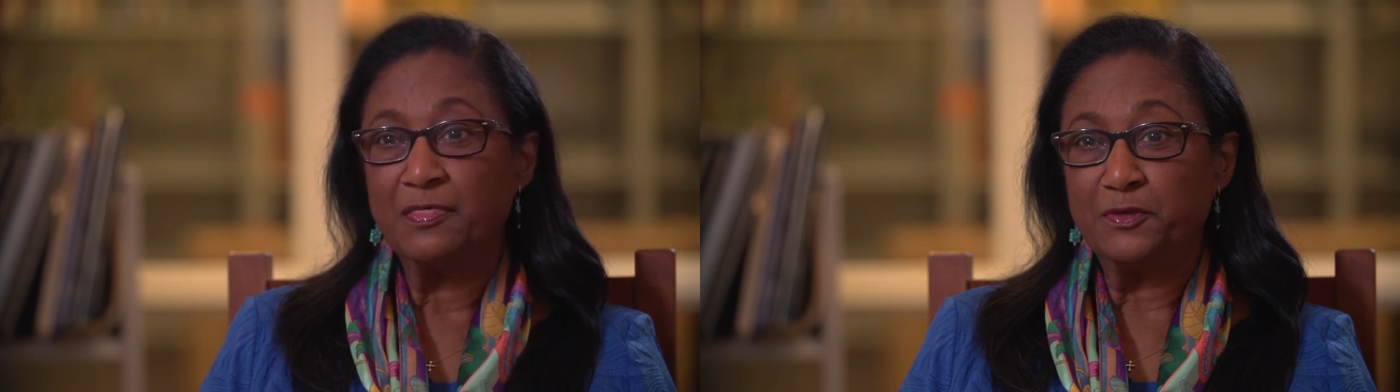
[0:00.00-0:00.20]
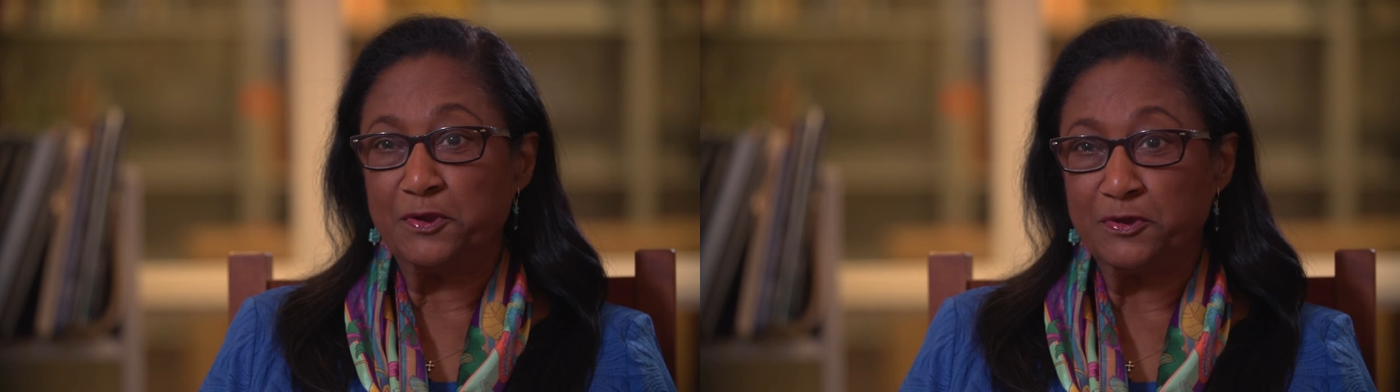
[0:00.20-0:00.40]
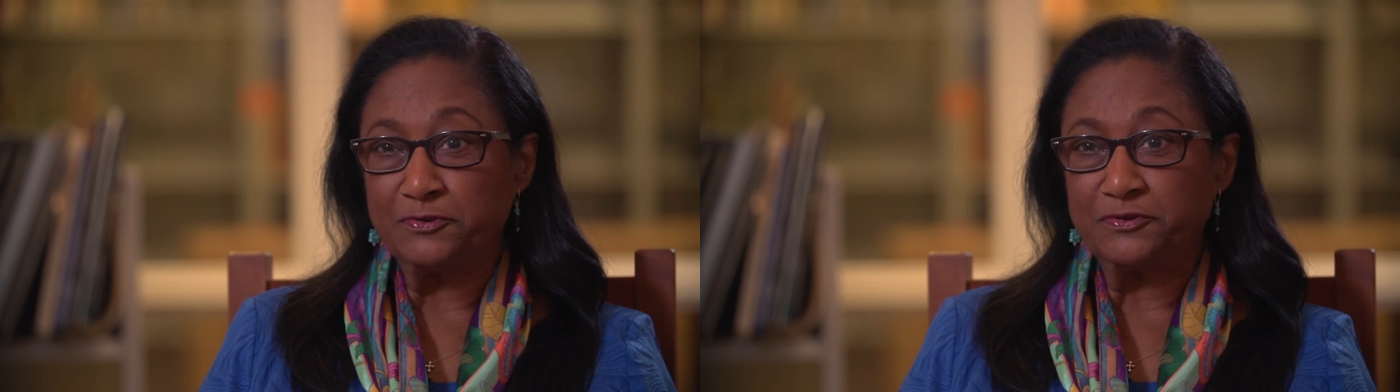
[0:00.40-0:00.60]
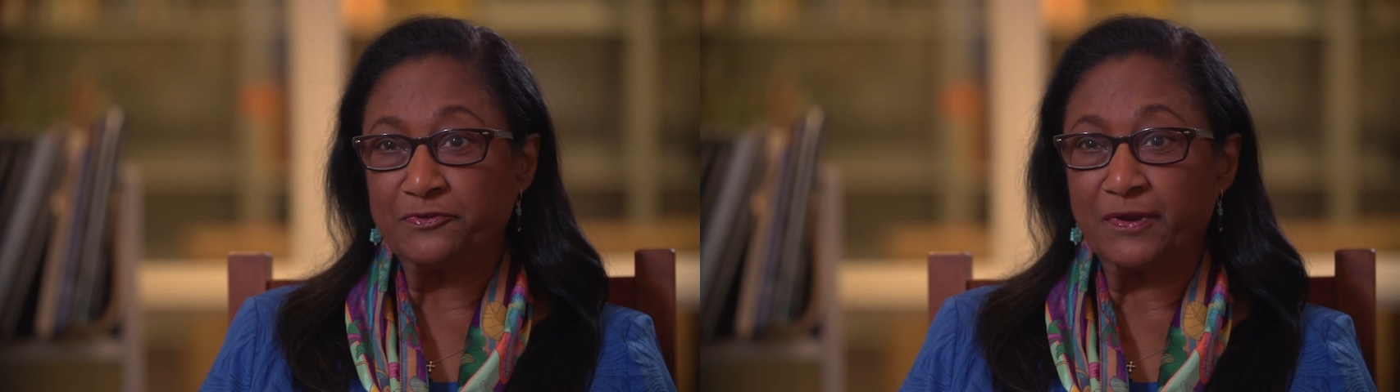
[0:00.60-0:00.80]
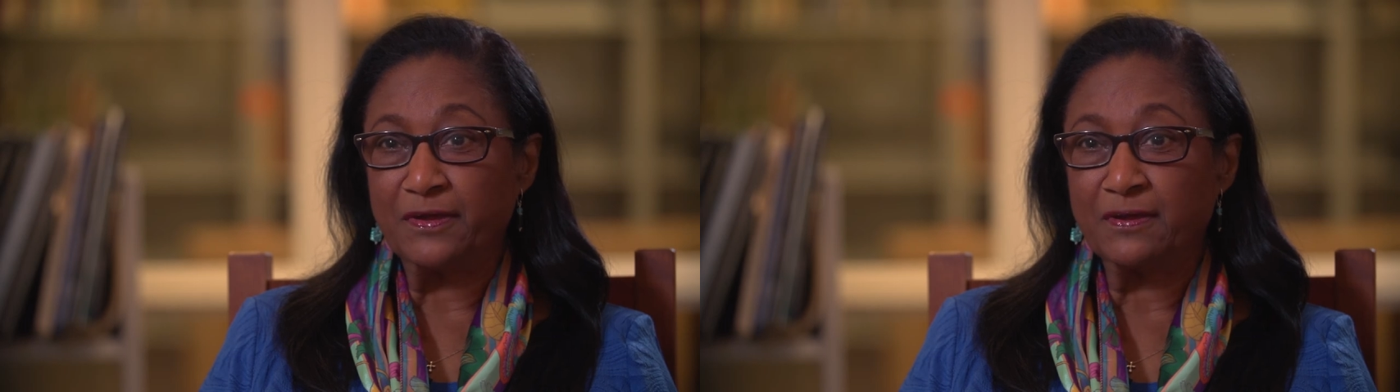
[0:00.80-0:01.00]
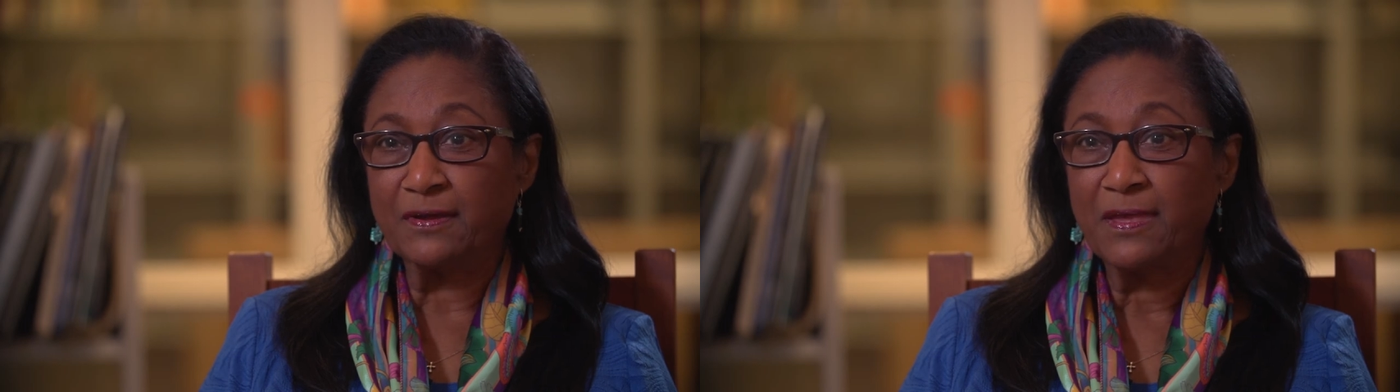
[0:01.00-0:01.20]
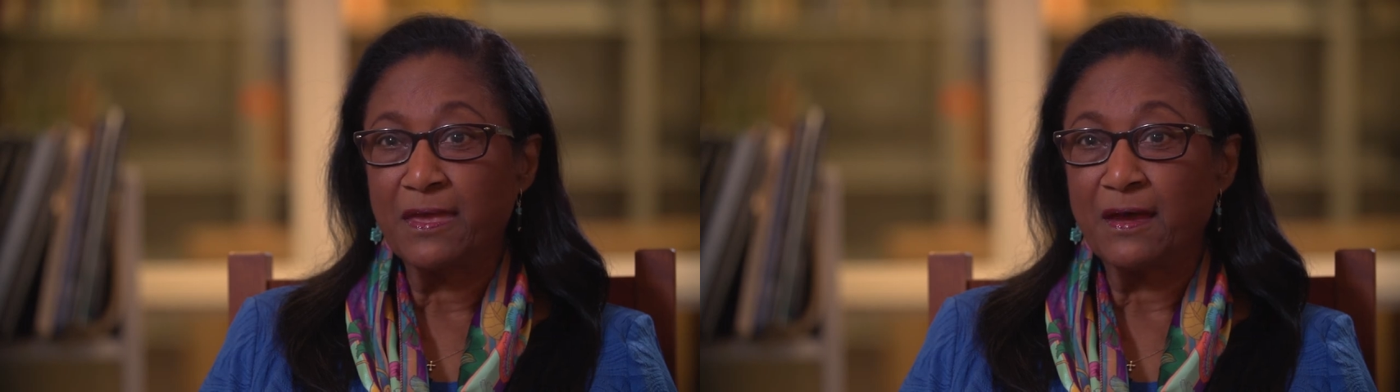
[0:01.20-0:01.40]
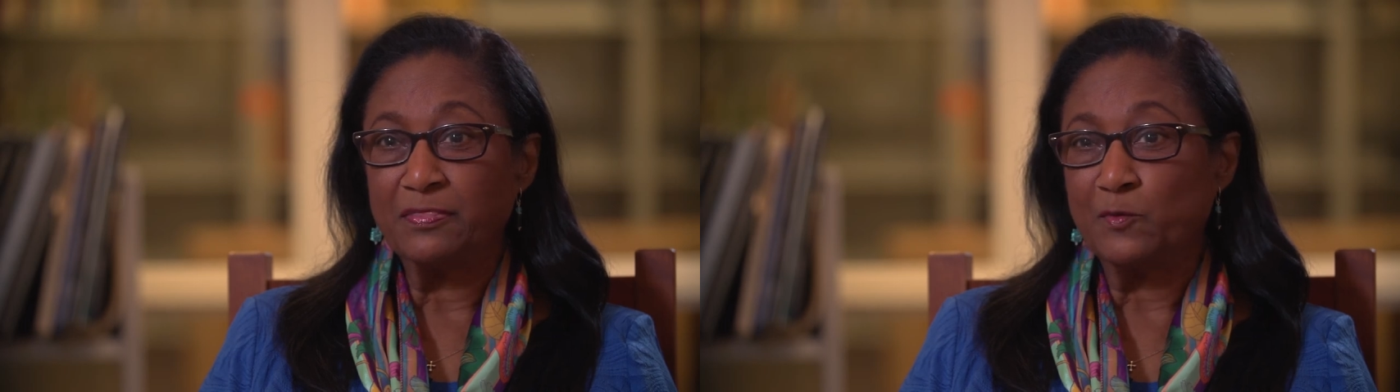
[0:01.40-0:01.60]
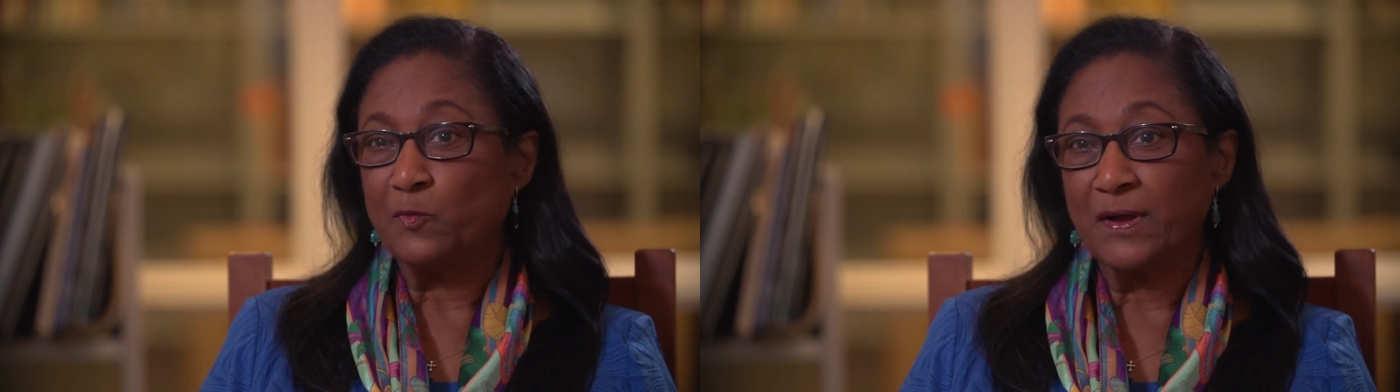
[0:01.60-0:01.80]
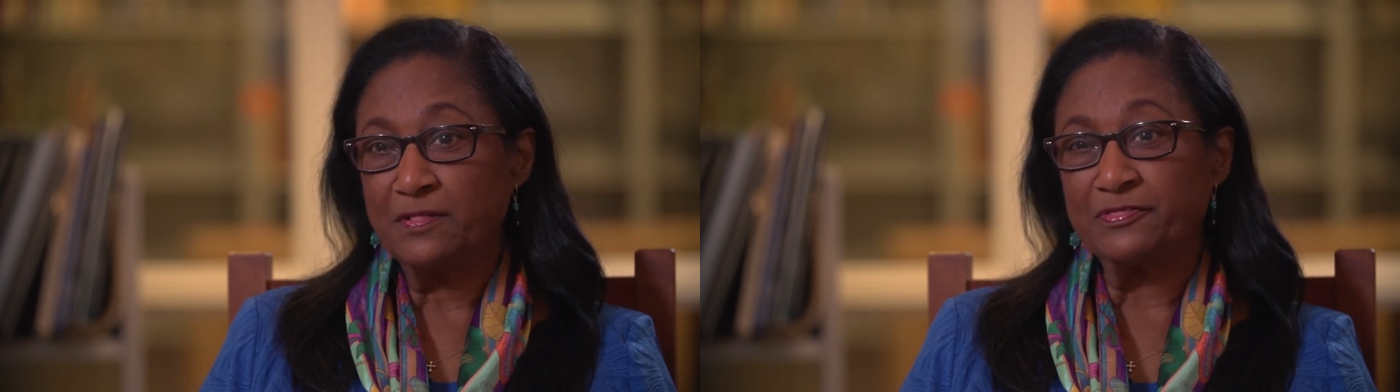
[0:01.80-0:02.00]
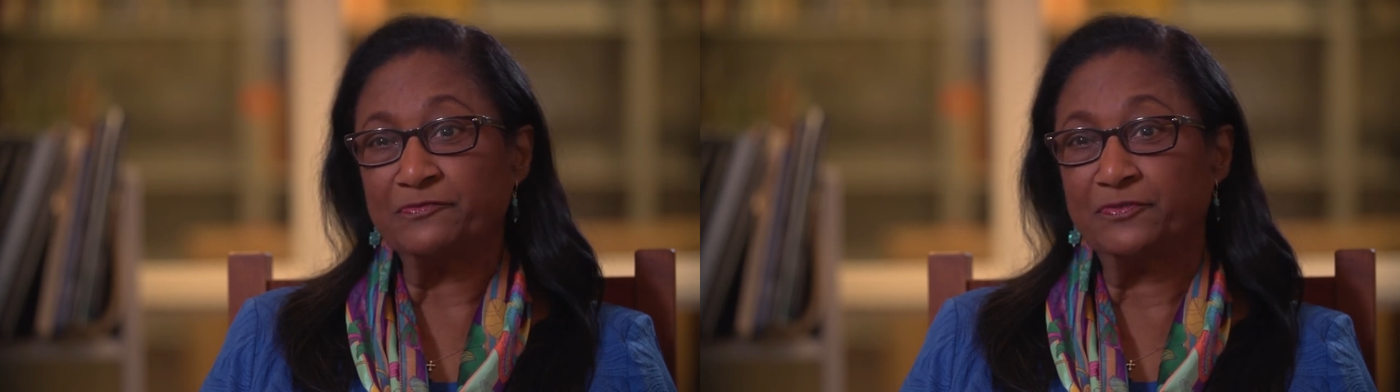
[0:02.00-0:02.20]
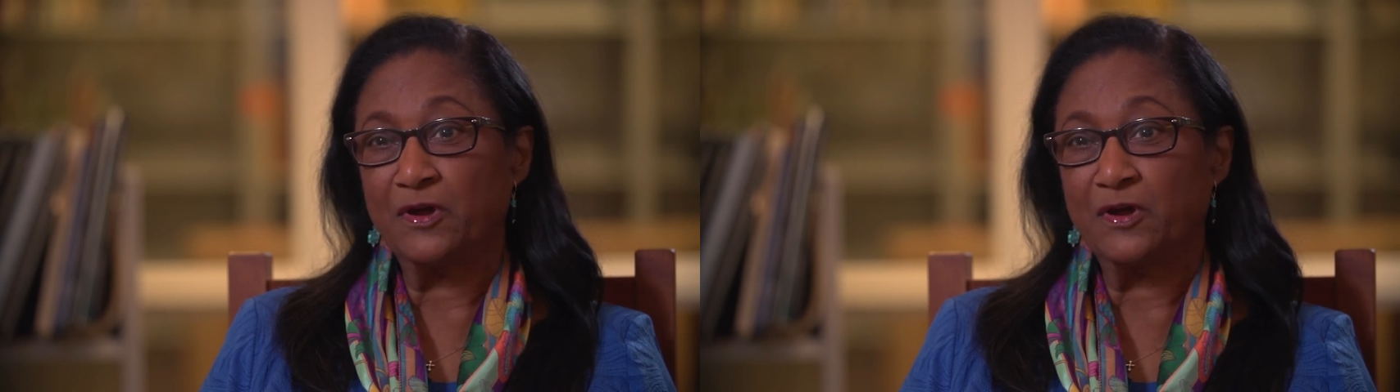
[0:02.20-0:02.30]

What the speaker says: the nurturing and the wealth of